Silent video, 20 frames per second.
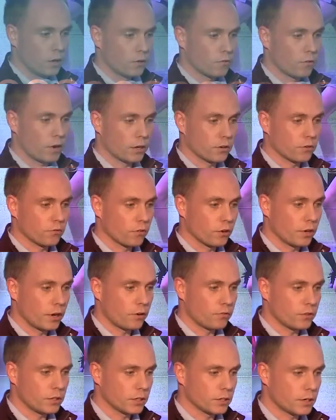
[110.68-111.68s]
rather than write
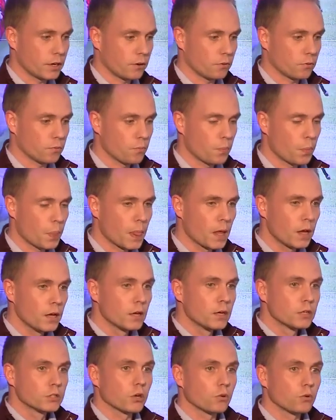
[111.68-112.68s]
everything down.
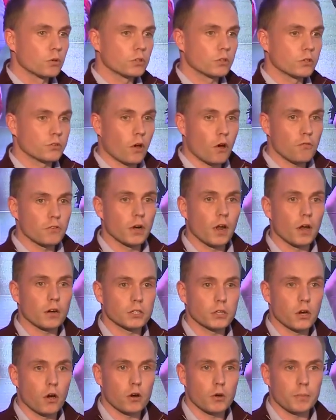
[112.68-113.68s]
So there's often a lot
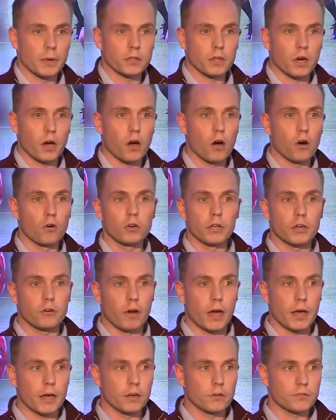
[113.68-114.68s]
of talk about the holy
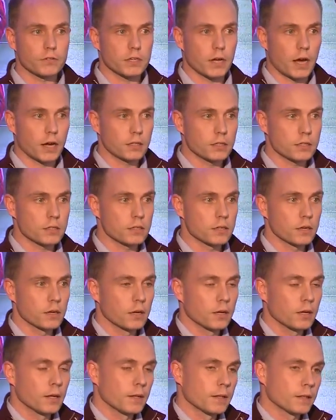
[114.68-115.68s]
grail of stats,
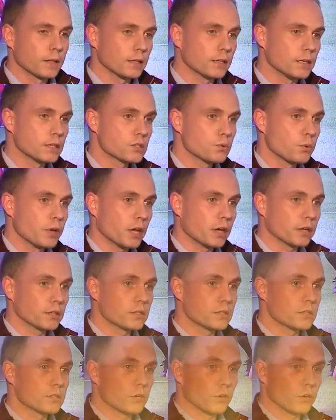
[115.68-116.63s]
that this week it's